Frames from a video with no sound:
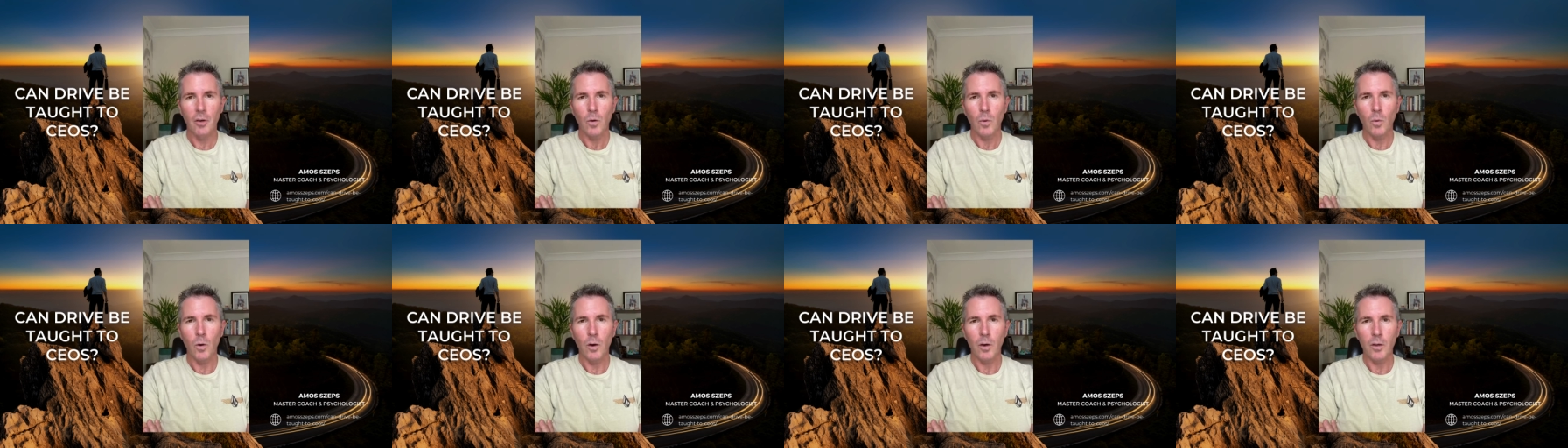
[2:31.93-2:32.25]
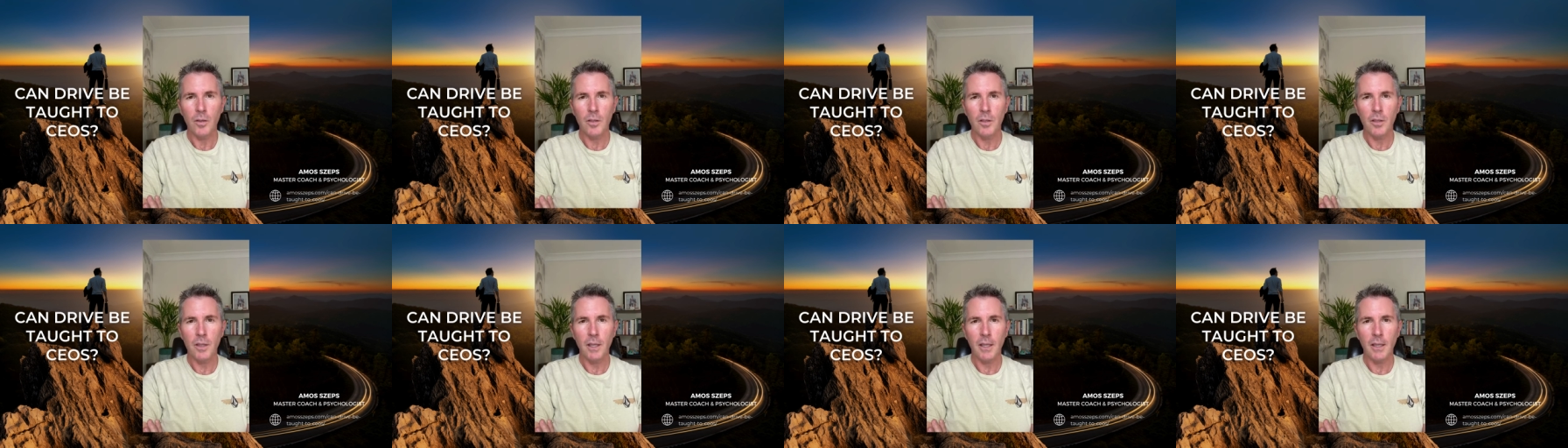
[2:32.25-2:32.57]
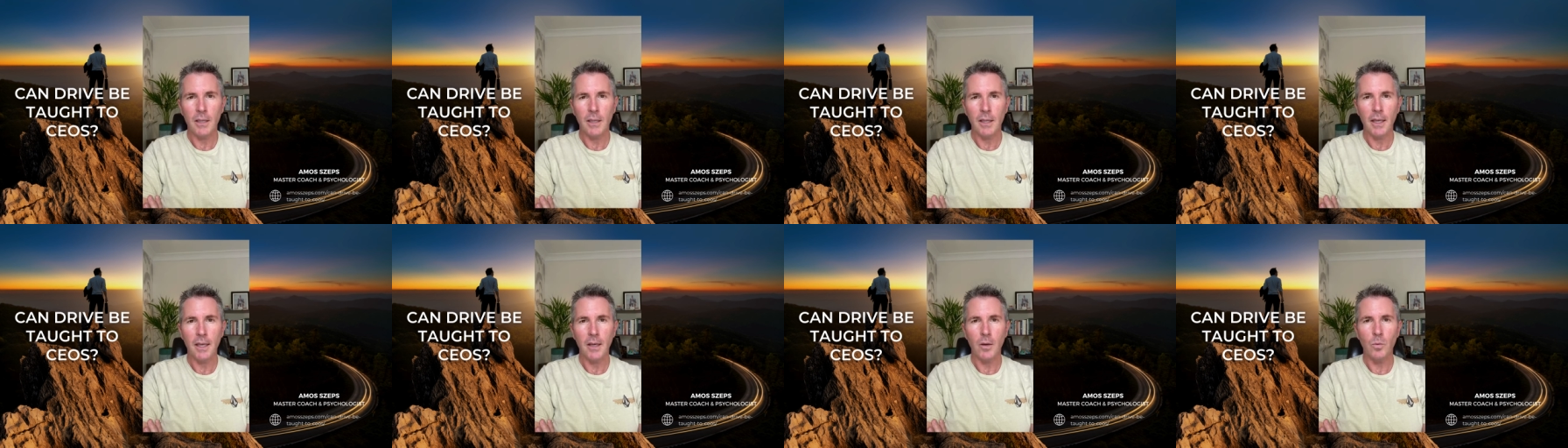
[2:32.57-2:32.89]
was
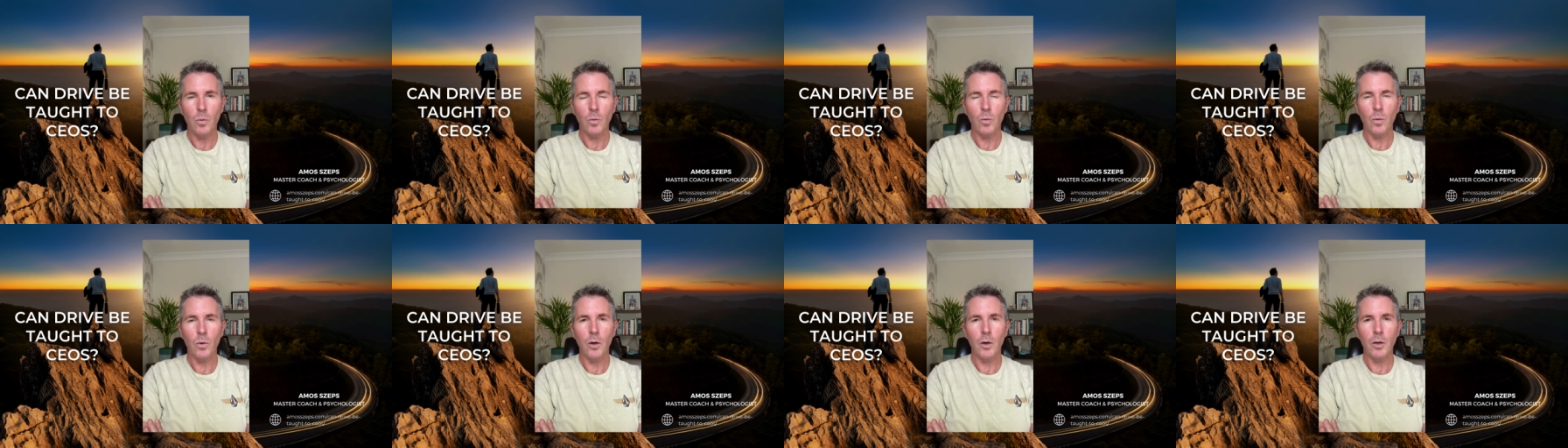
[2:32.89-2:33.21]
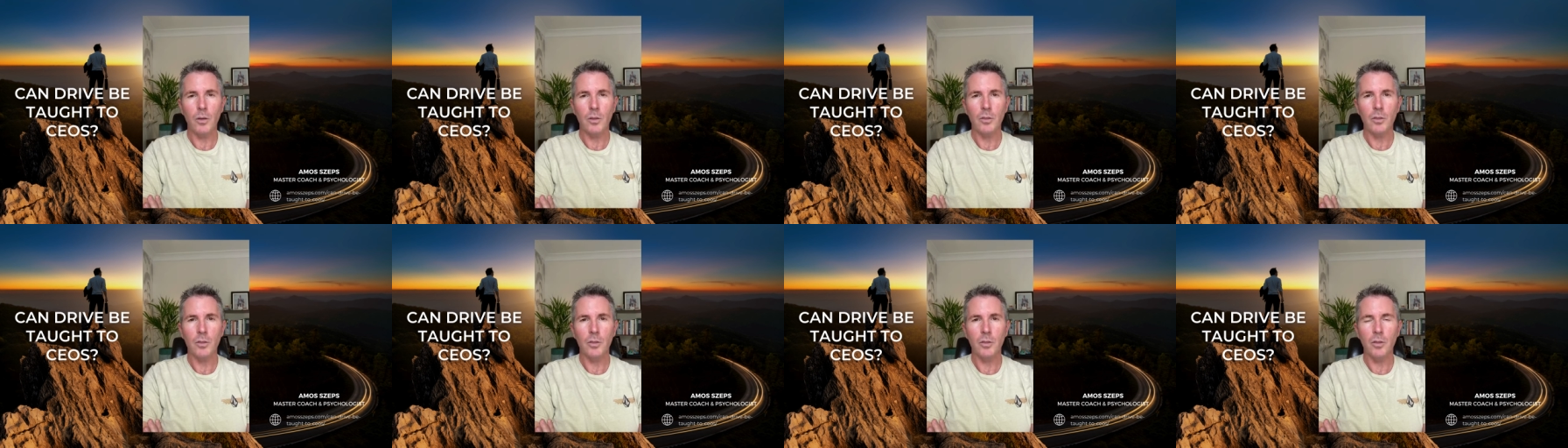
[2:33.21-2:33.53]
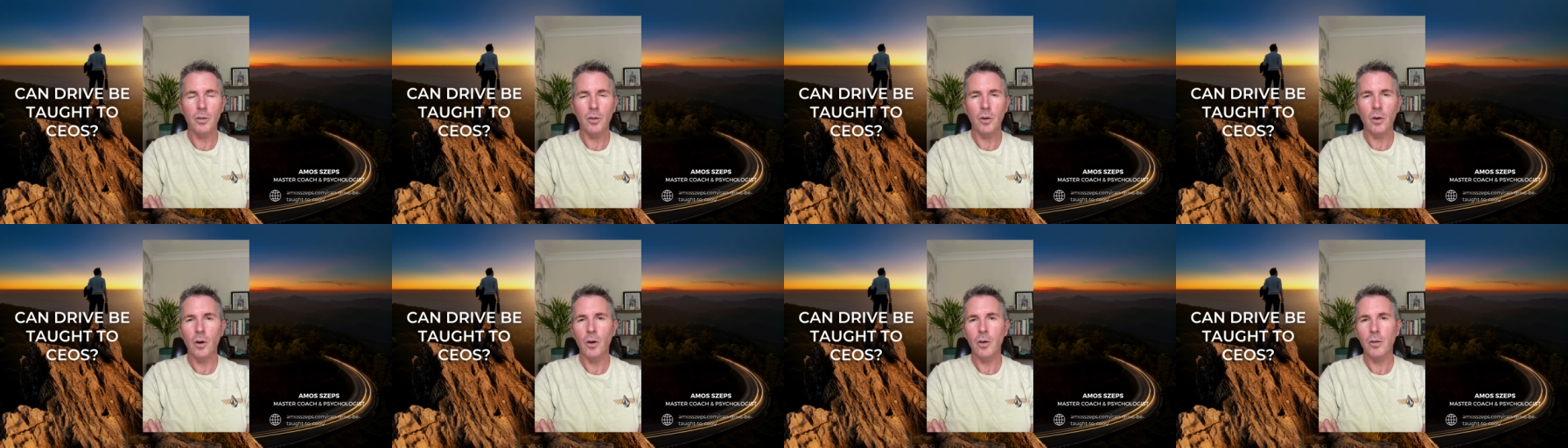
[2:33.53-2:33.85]
that there was
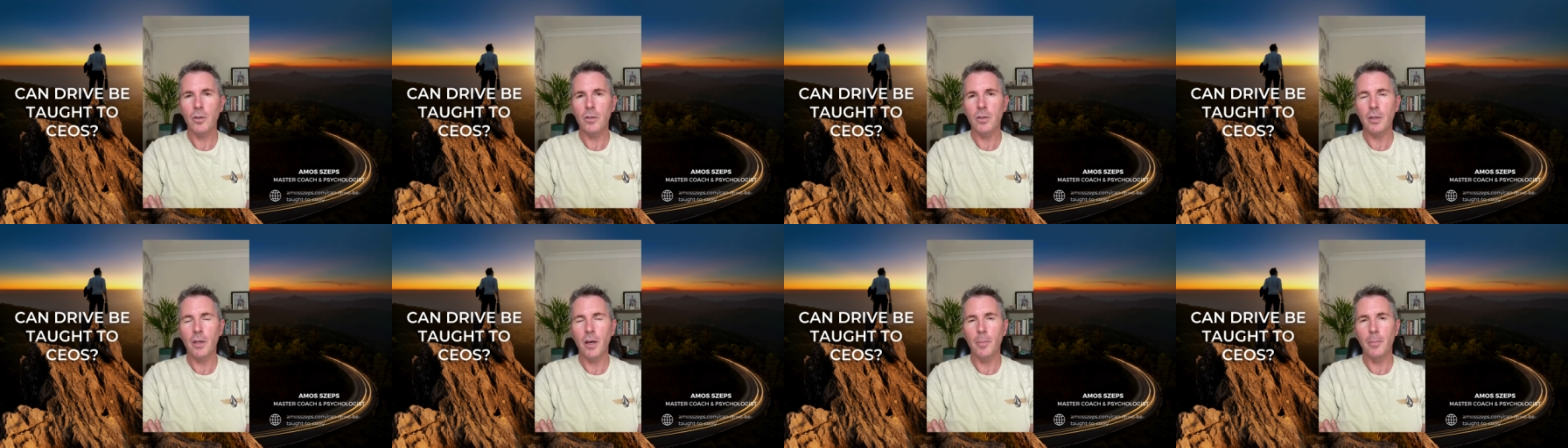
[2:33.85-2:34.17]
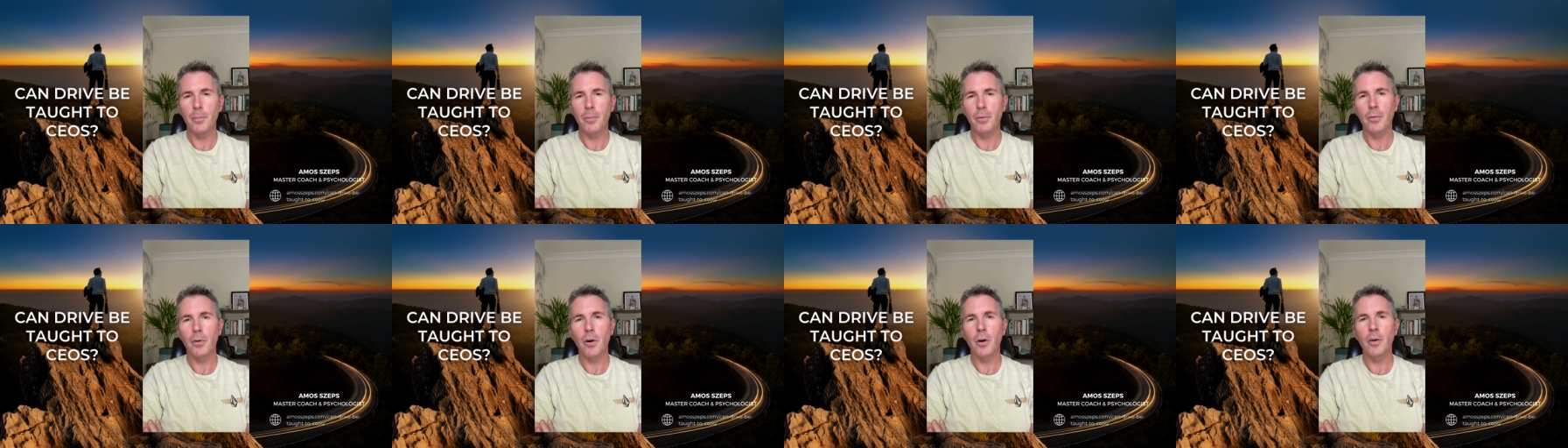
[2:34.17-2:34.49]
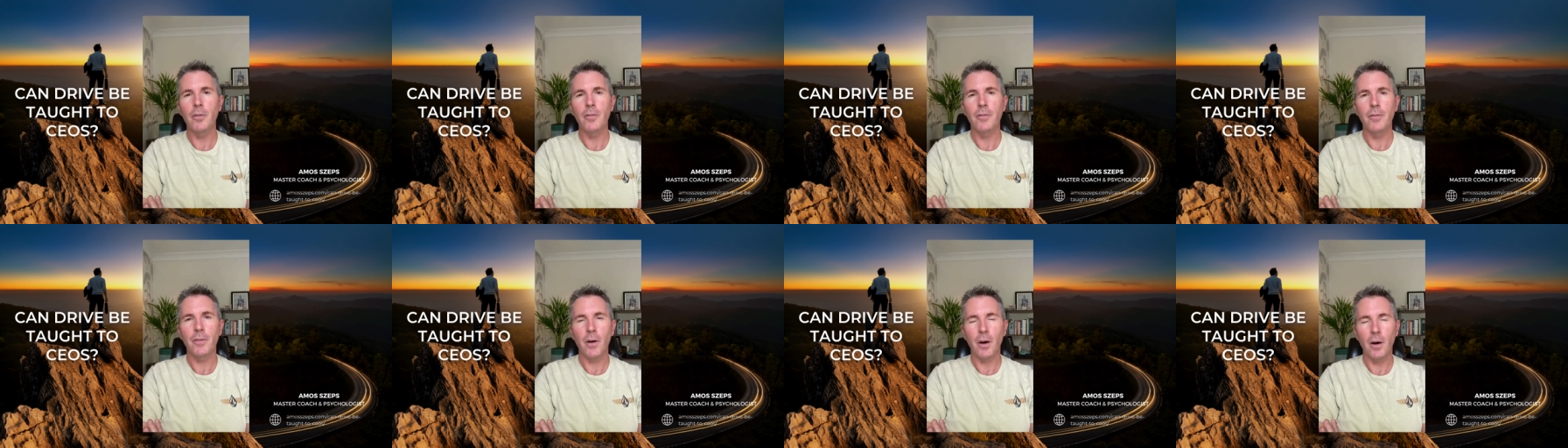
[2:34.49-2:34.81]
not a
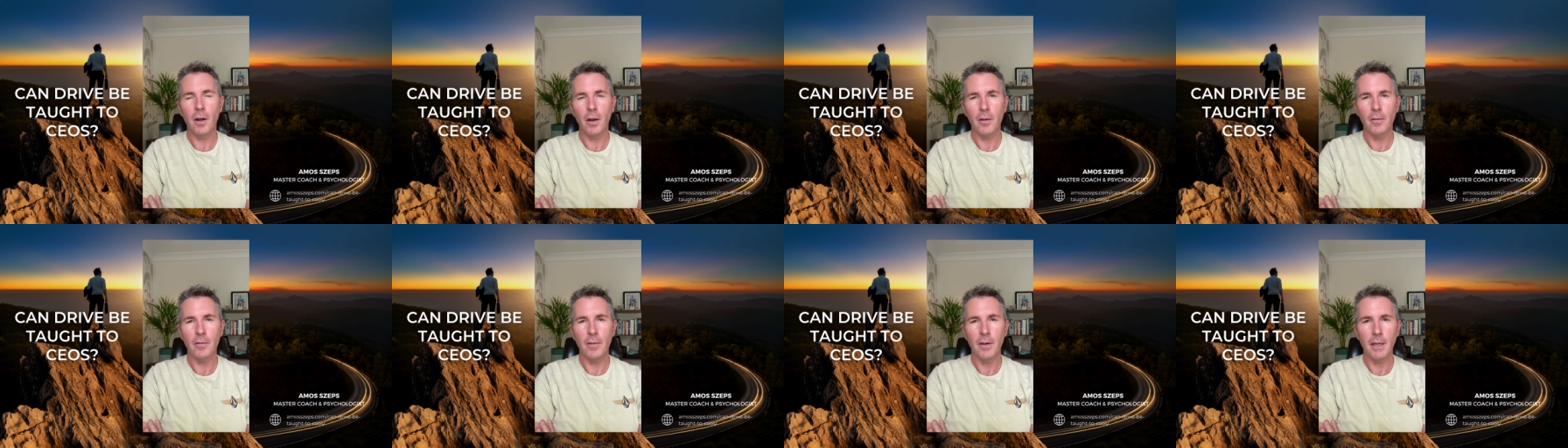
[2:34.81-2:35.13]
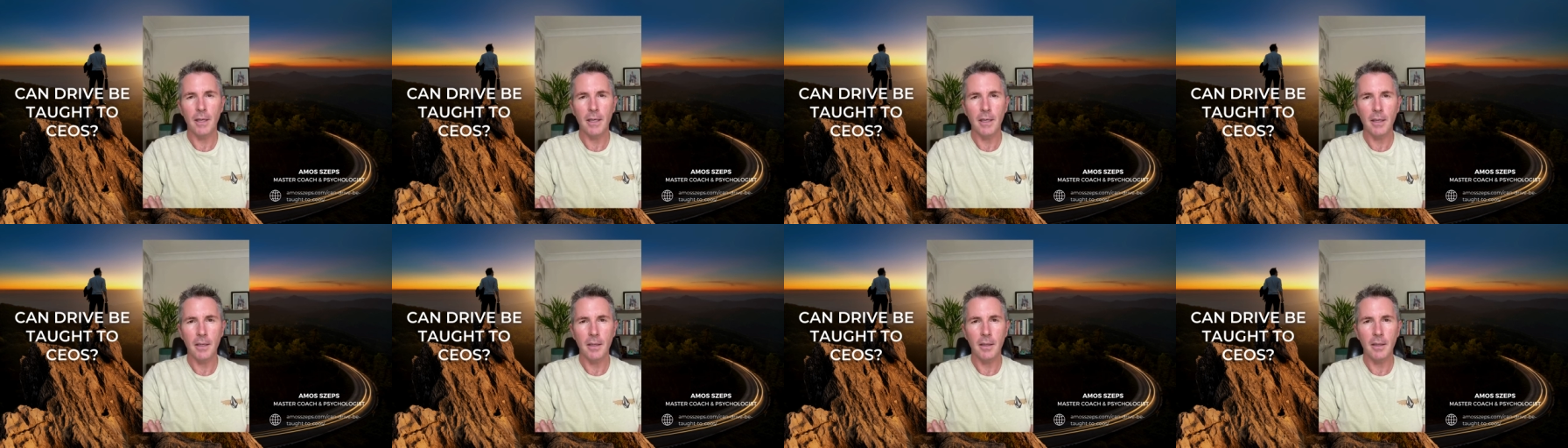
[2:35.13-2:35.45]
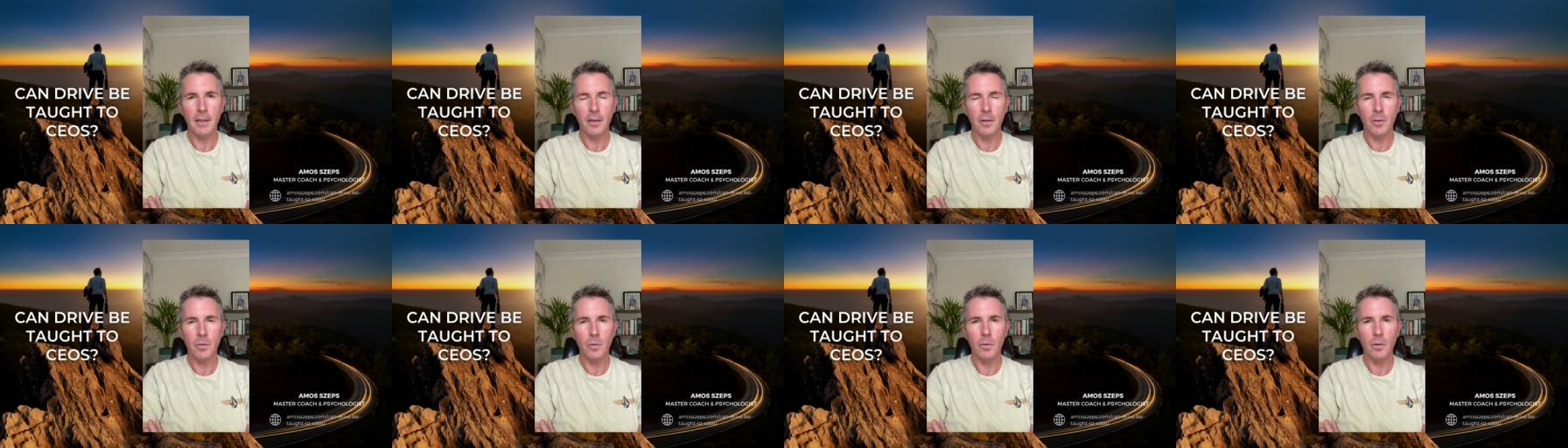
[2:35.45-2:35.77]
profile of leader
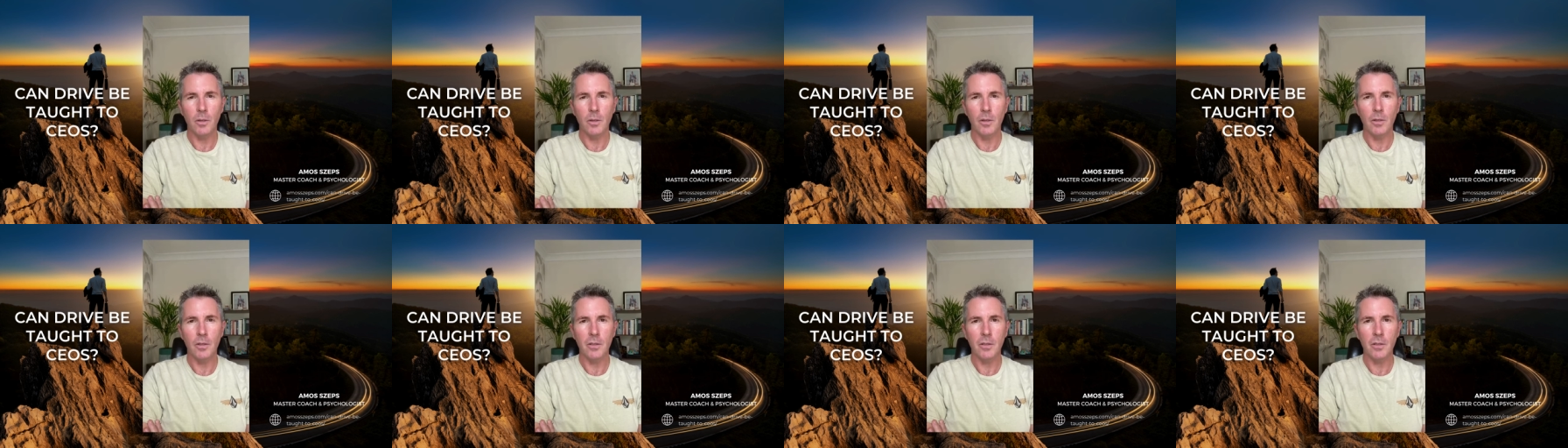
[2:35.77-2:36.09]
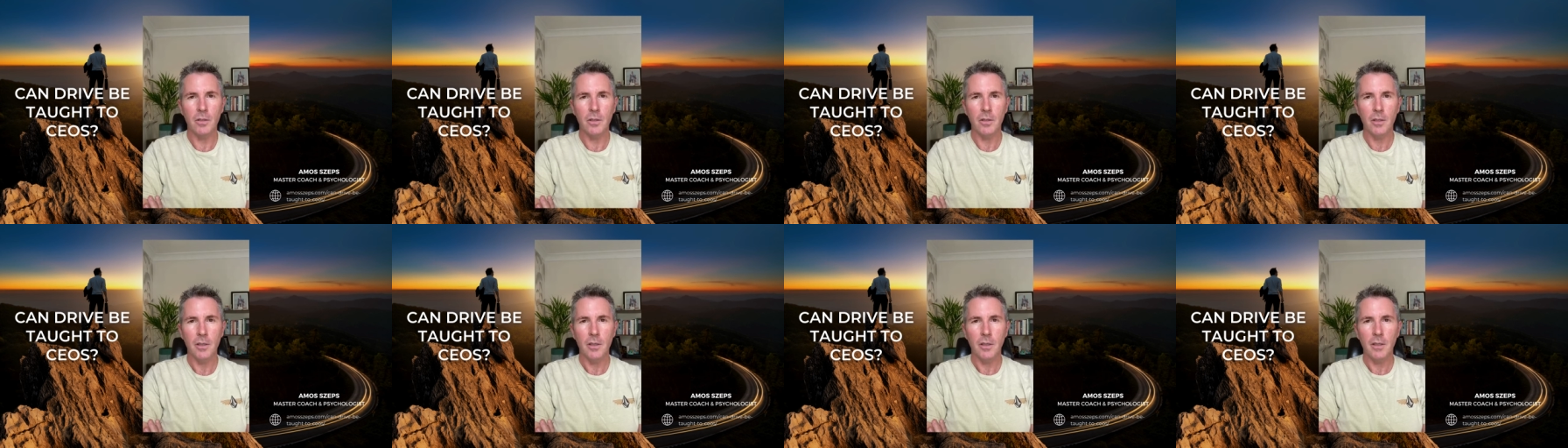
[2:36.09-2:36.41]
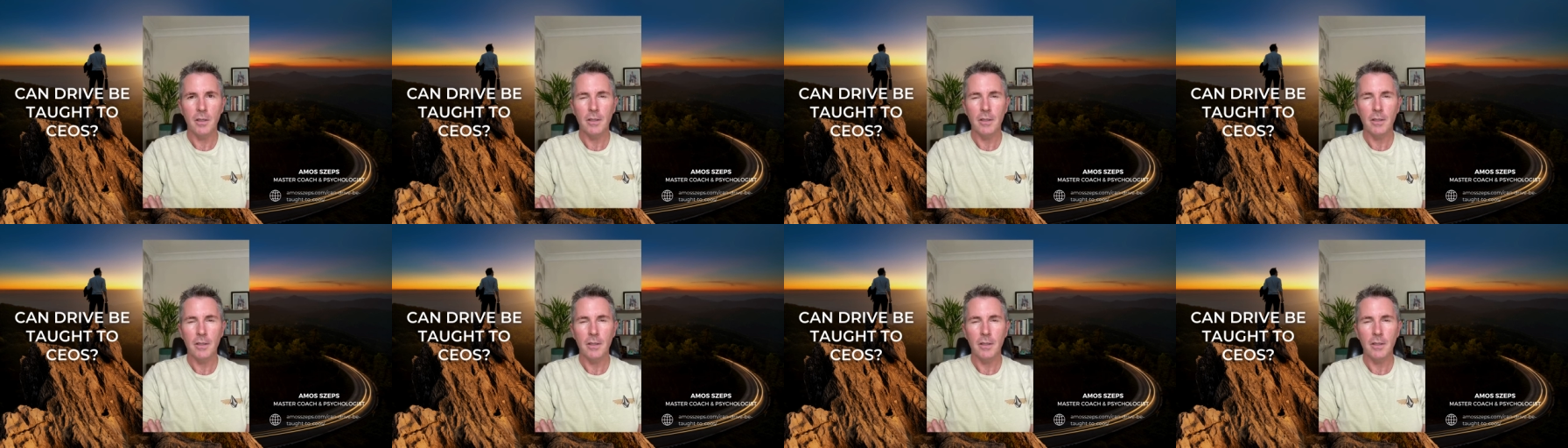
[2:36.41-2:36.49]
that was,